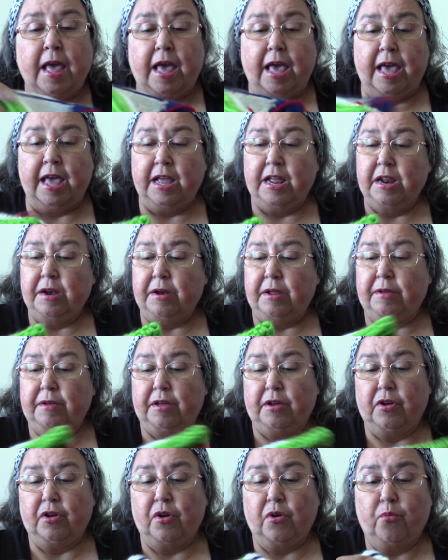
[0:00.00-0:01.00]
And
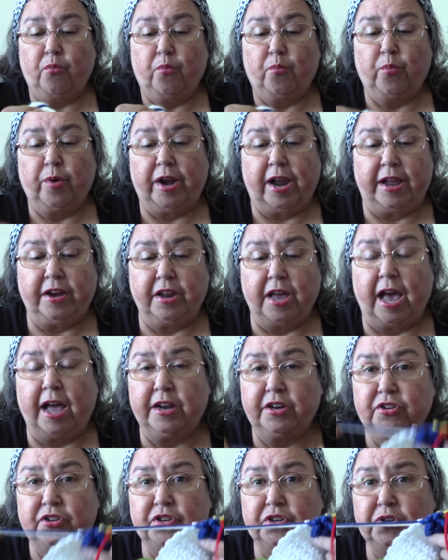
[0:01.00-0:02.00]
what I
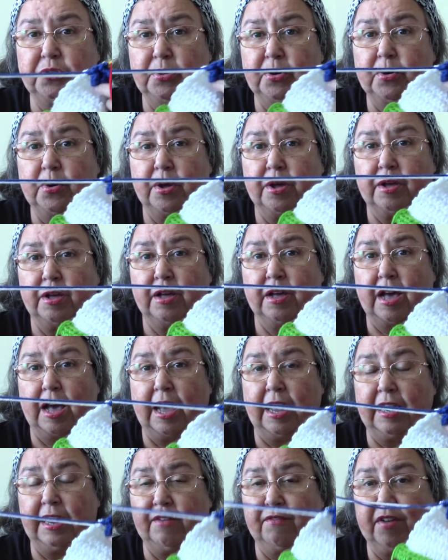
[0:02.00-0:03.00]
do,
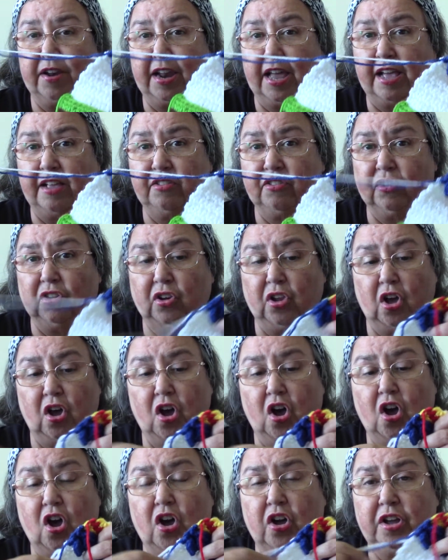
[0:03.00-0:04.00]
I leave a nice
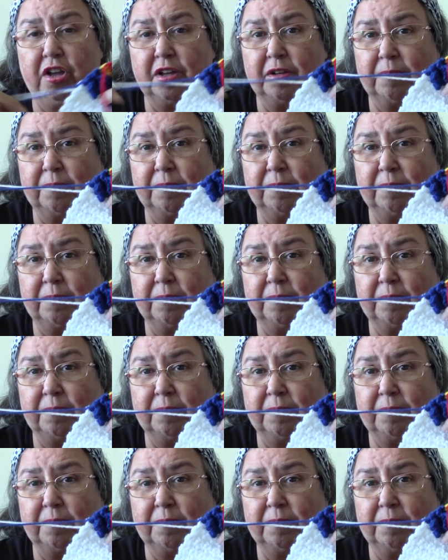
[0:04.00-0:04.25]
long